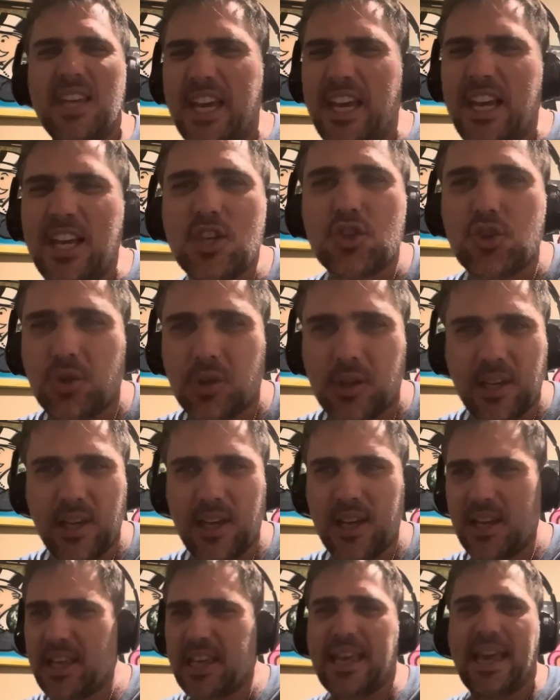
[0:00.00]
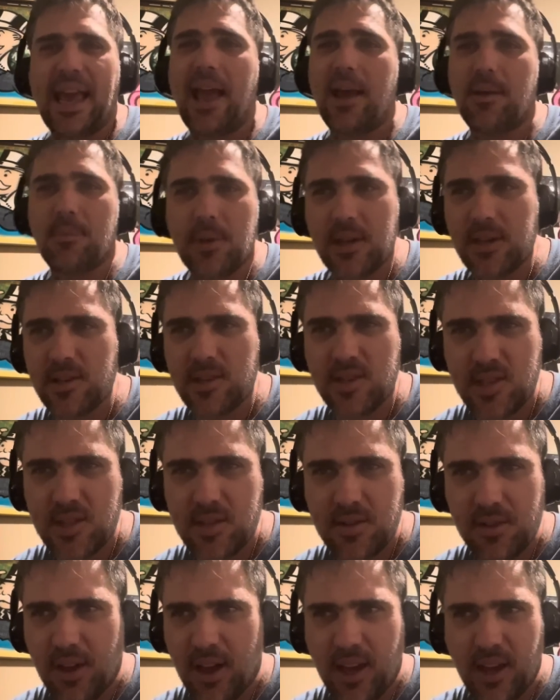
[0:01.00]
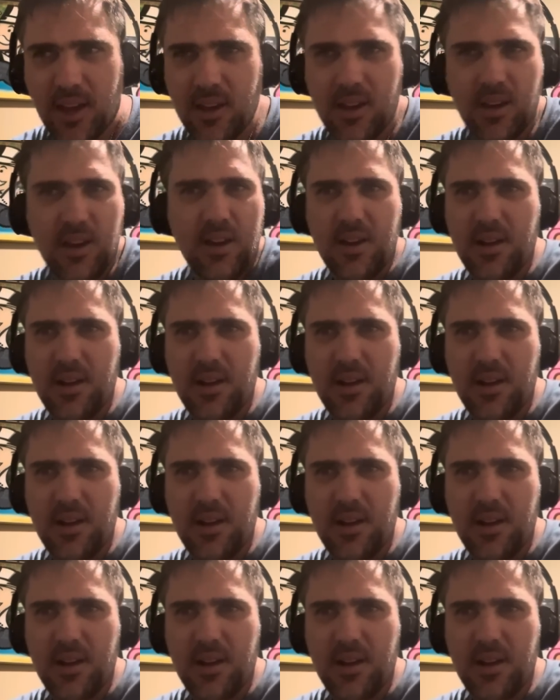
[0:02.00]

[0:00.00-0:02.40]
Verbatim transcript: intricate gaming, like,